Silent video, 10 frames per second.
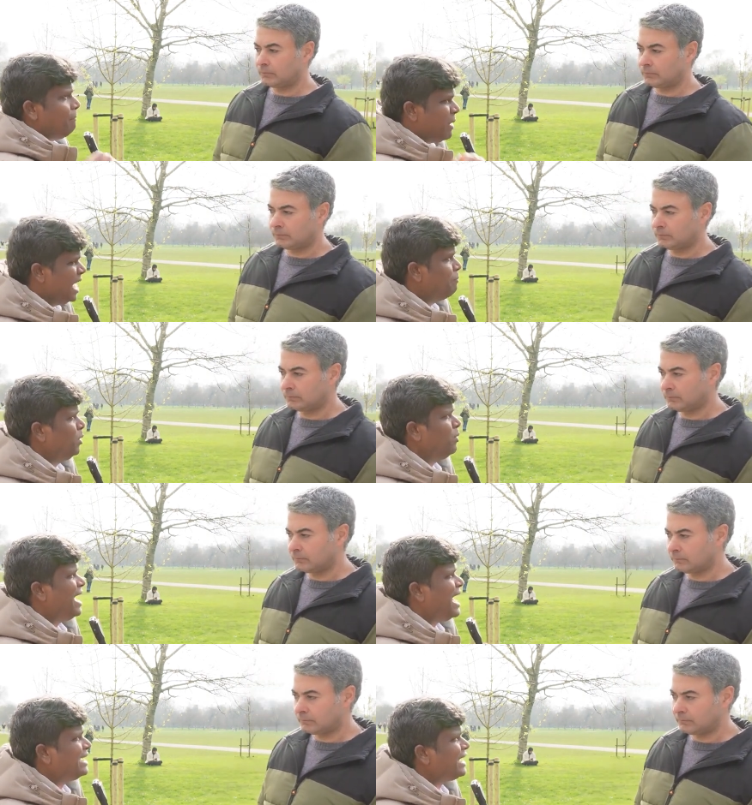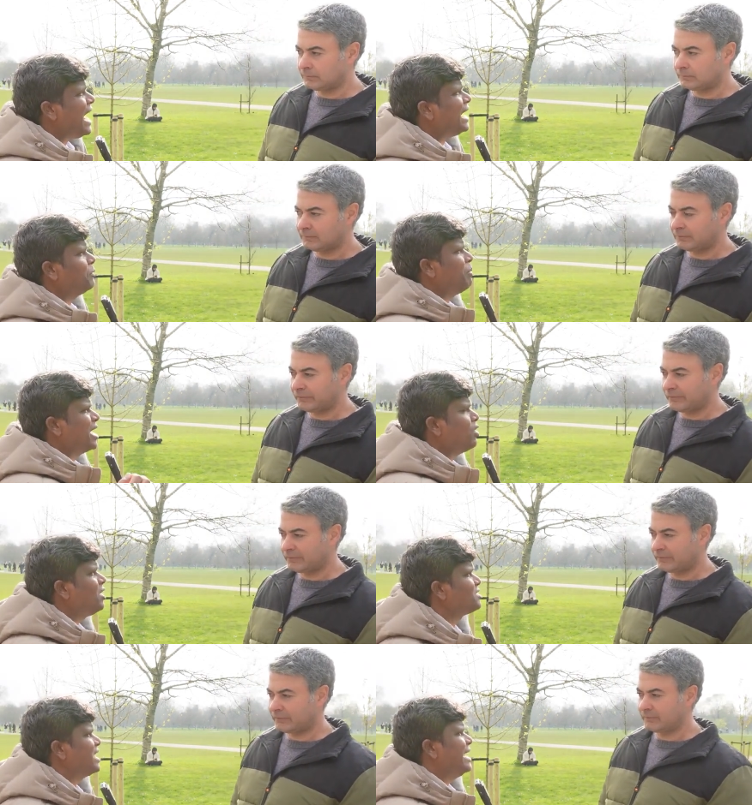Speaker 1: people were attacked
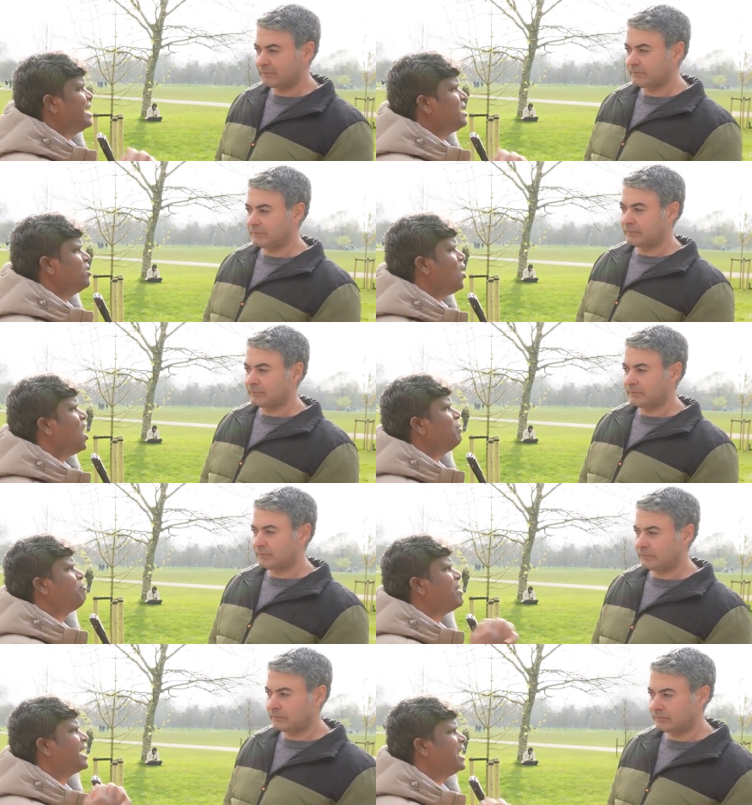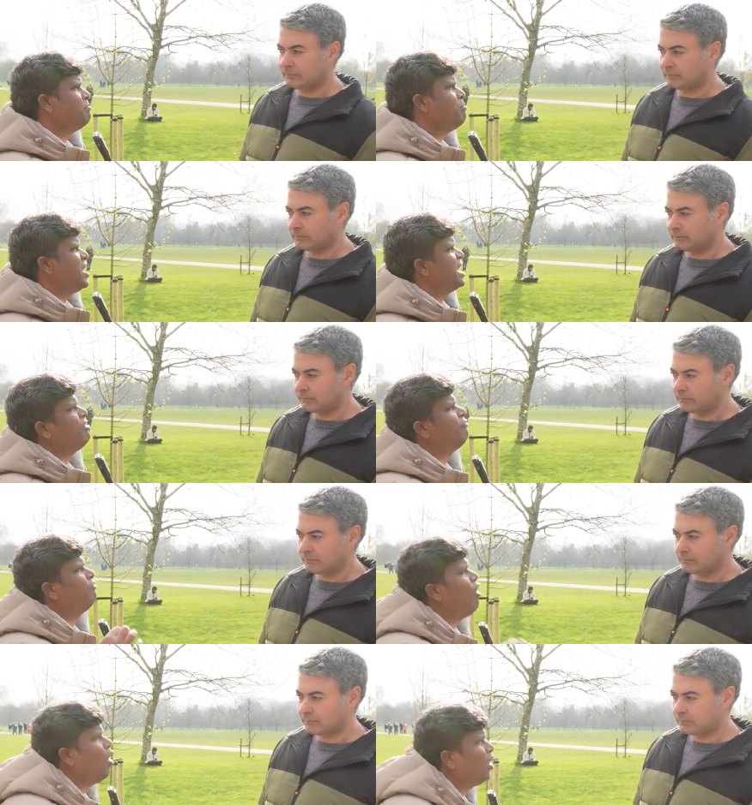because they did not begin being
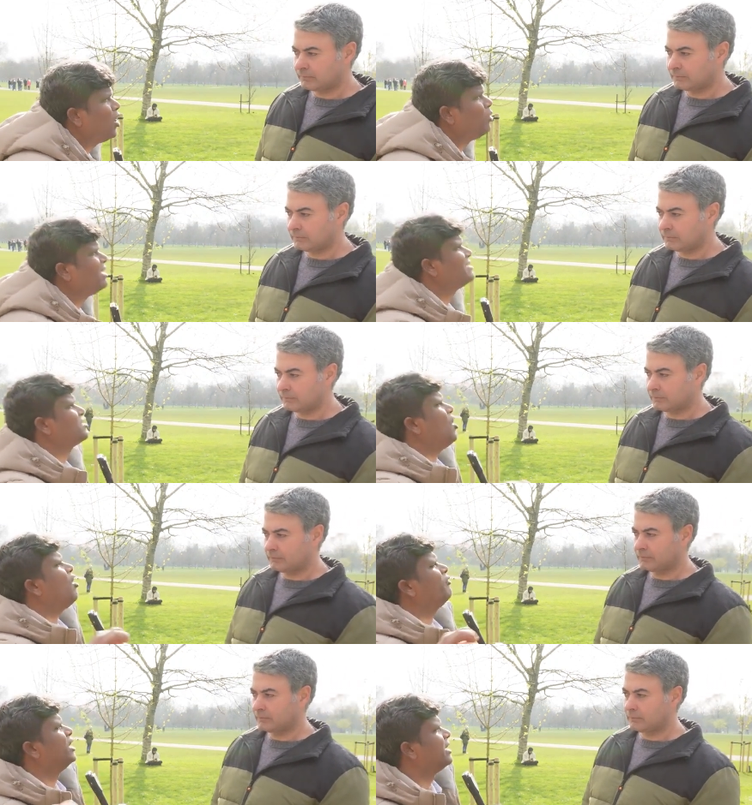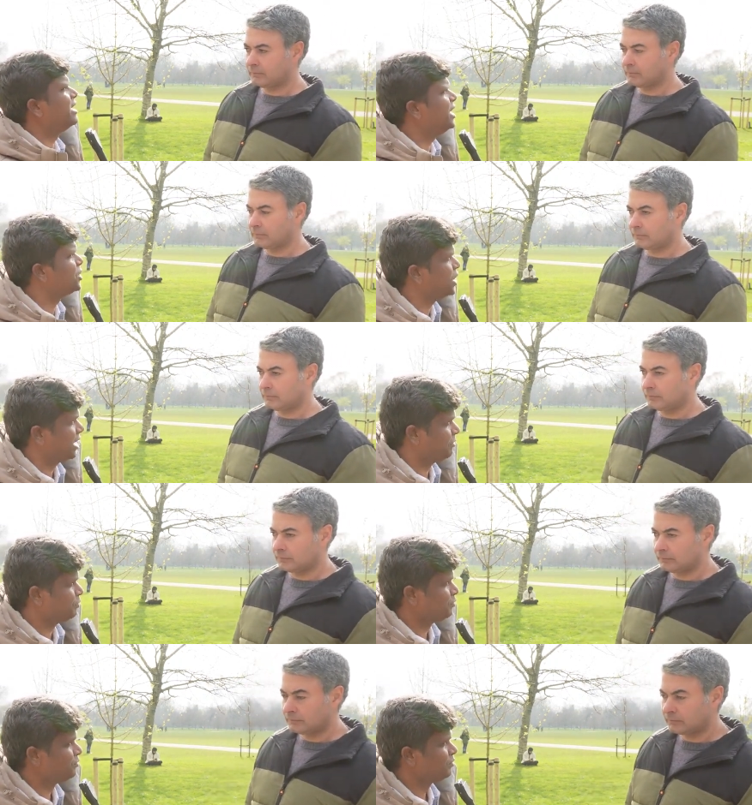followers of the religion.
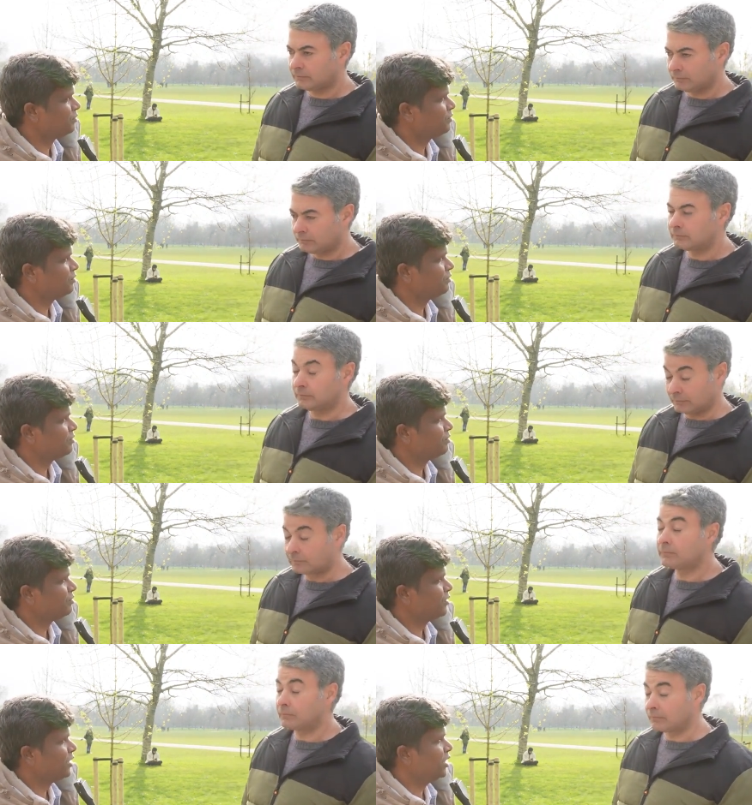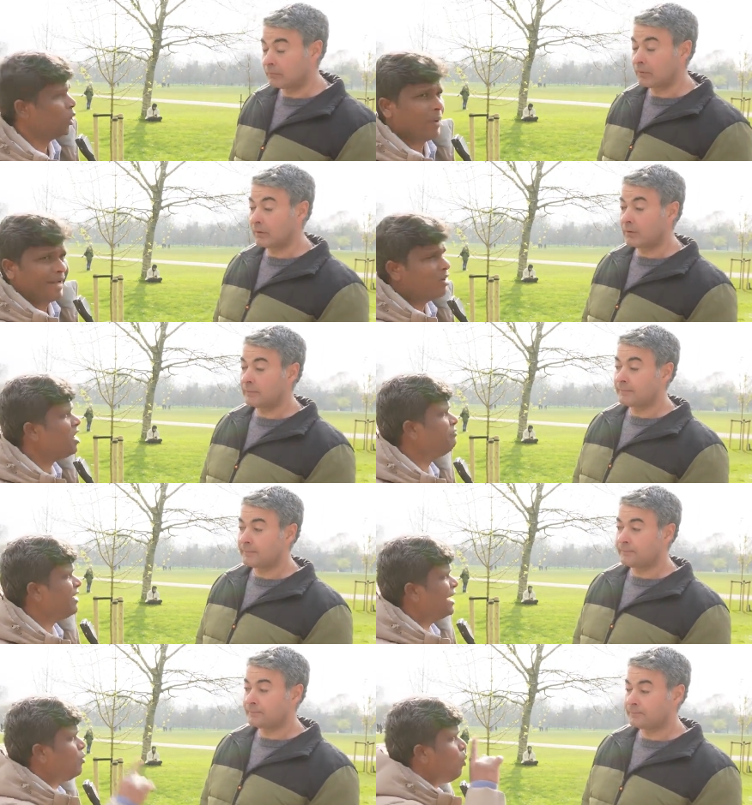You will not
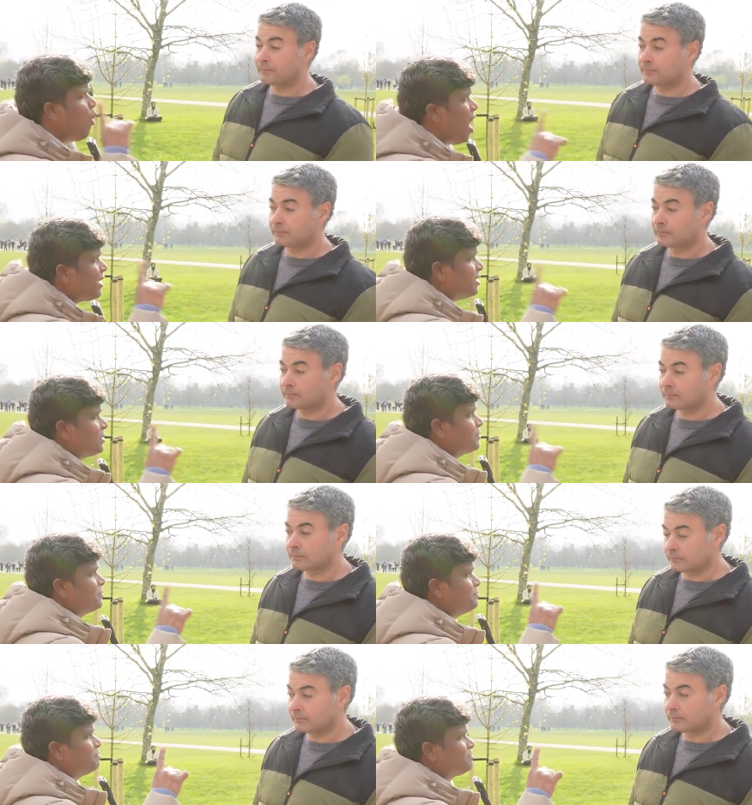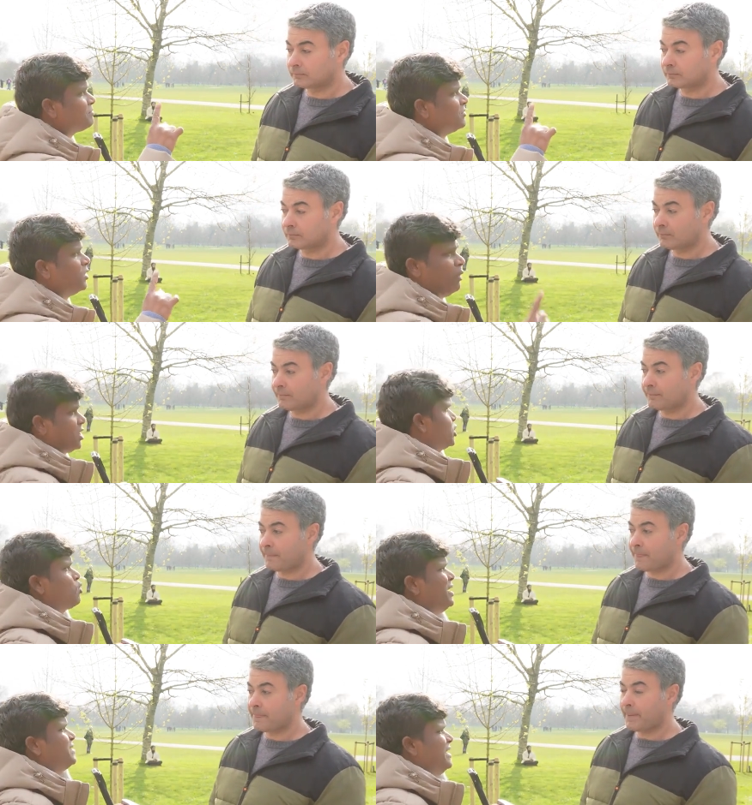find one, which is
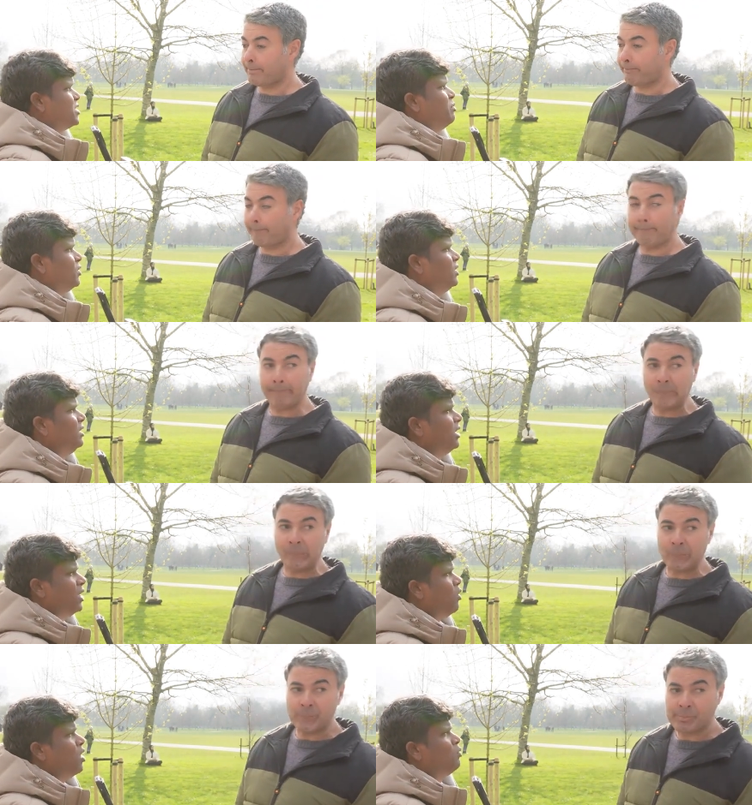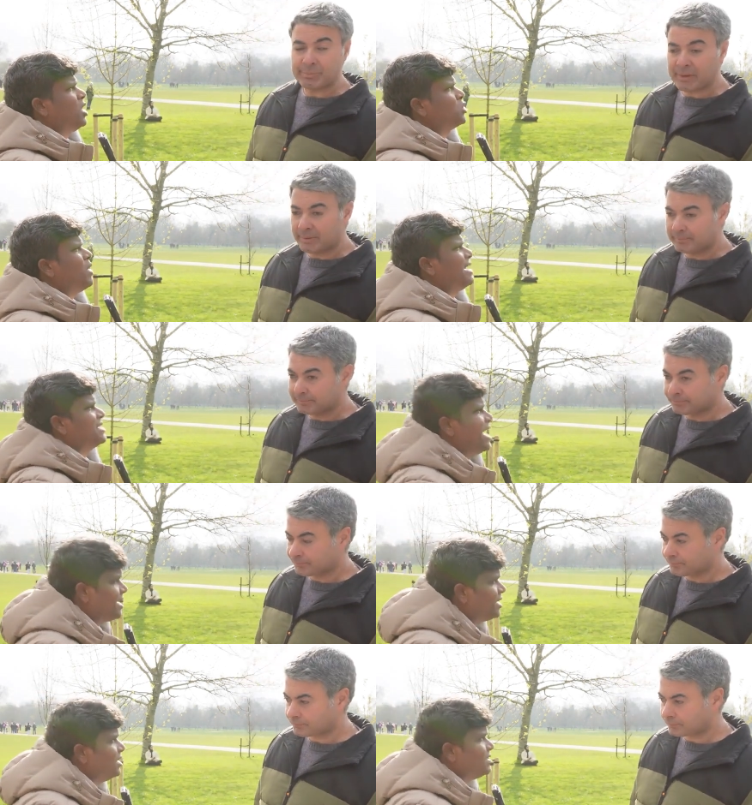quite sensible. You won't want to
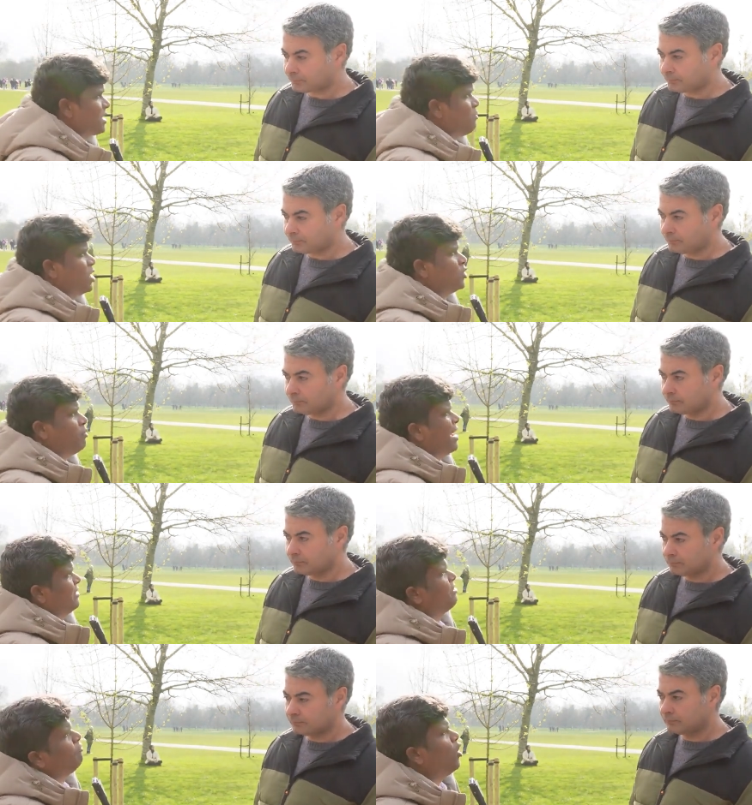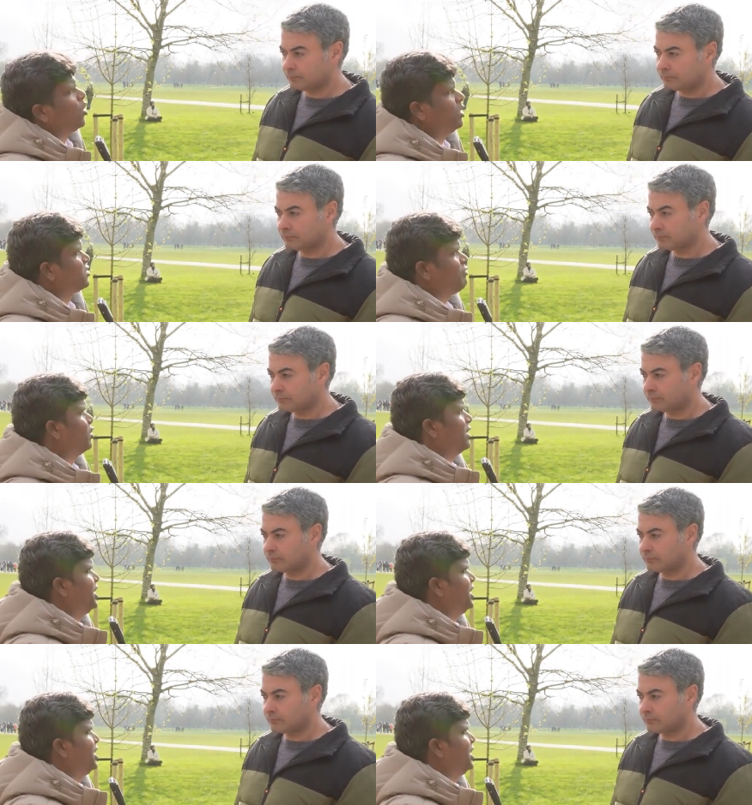attack someone to make them followers of your